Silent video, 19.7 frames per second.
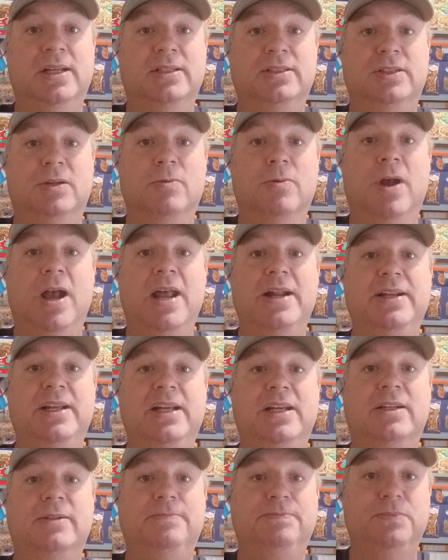So right
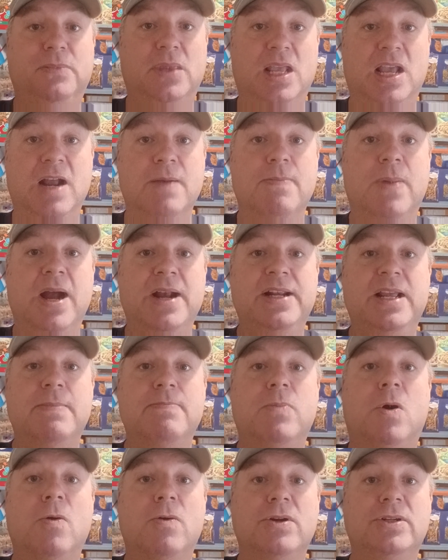now, everybody
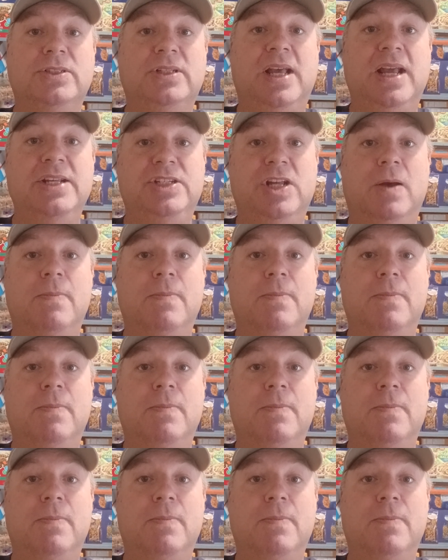in border states,